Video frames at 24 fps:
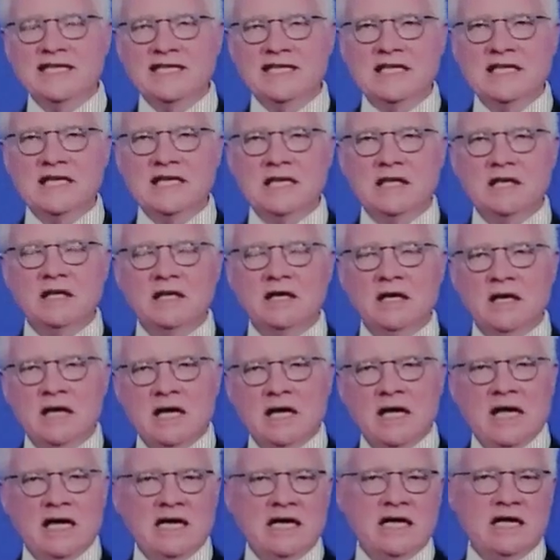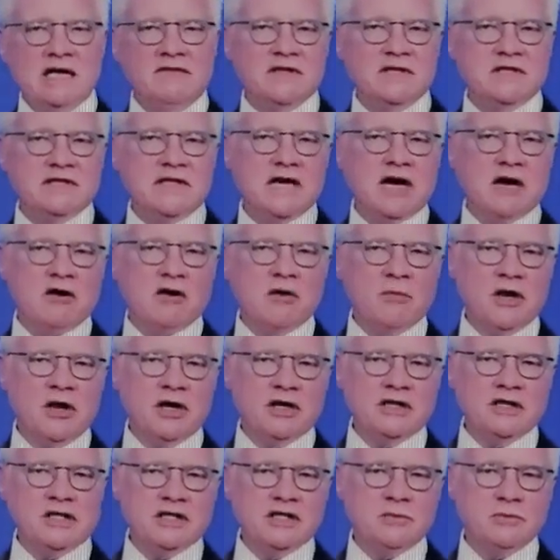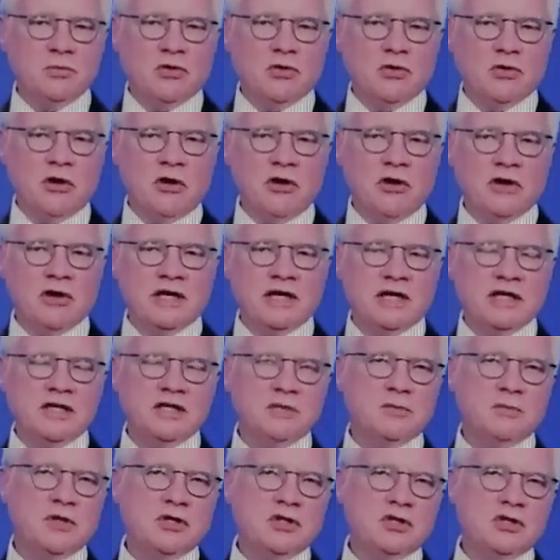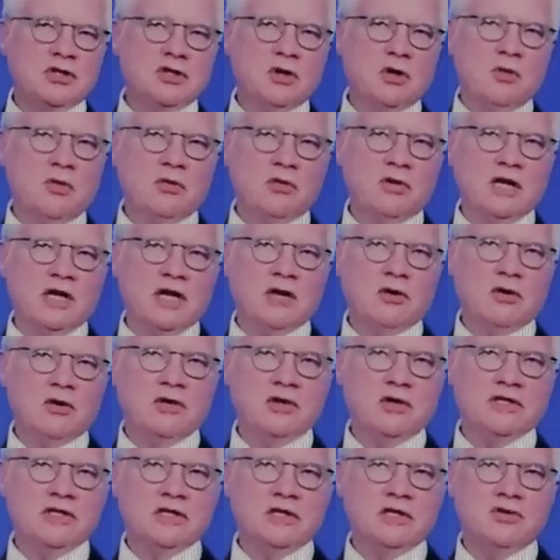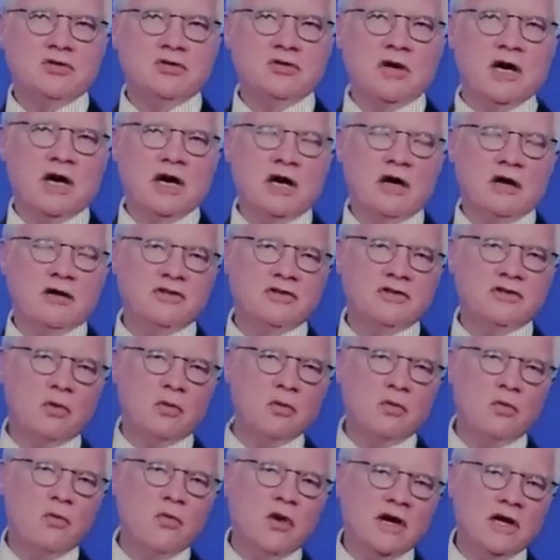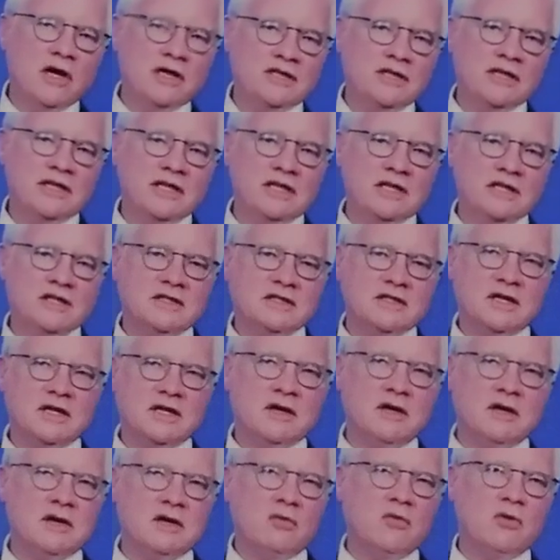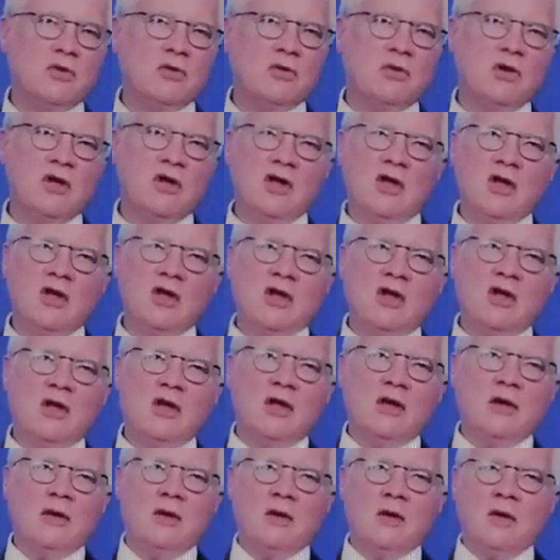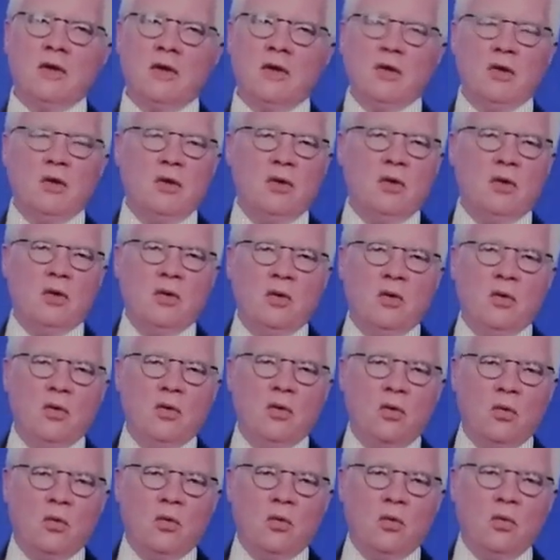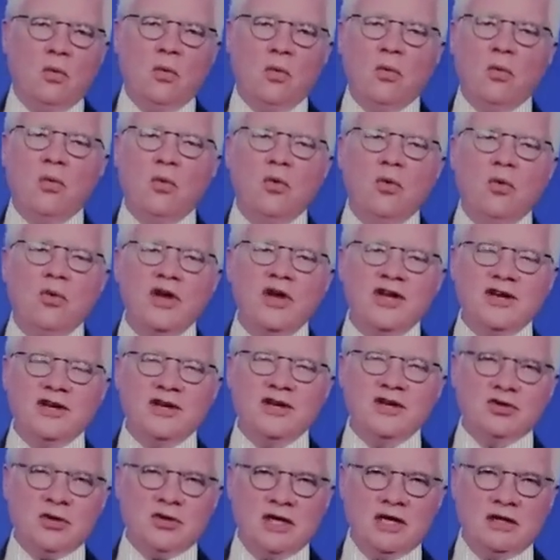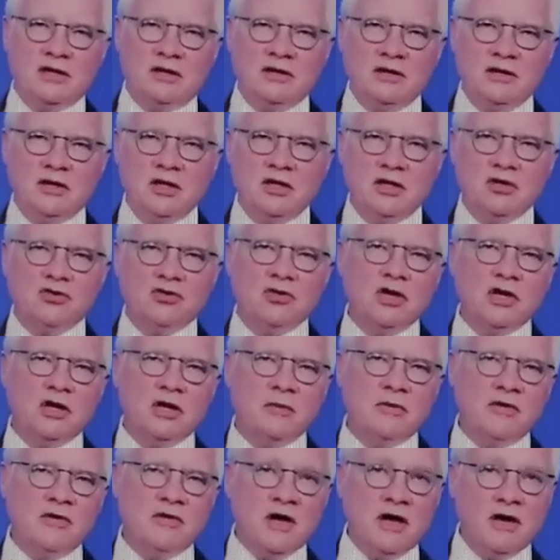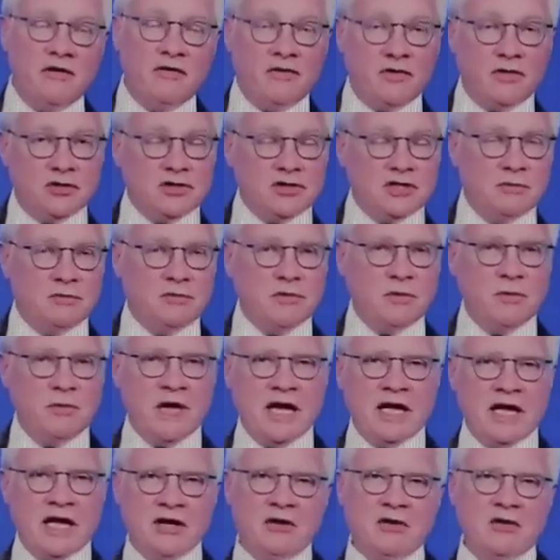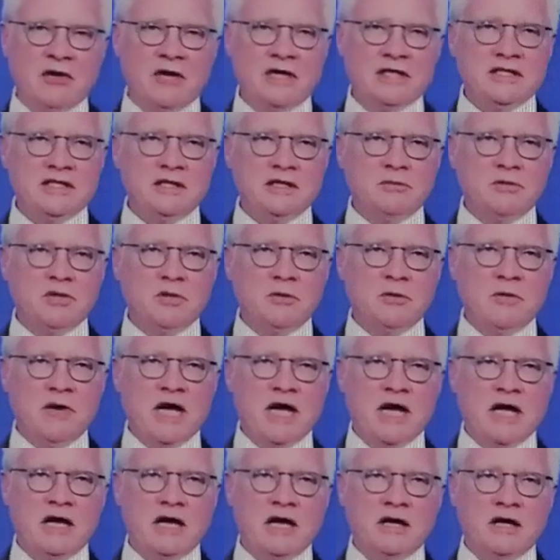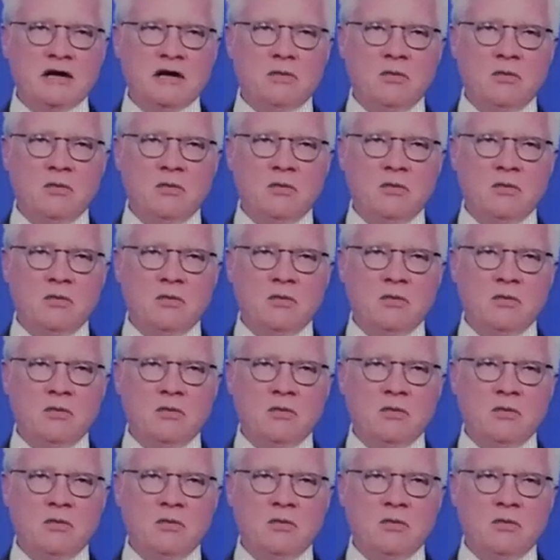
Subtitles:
tea, and even Saccharomyces boulardii has been shown in a recent trial. So we want you to consider, well, who are you going to treat? You're going to treat them if they're symptomatic or asymptomatic.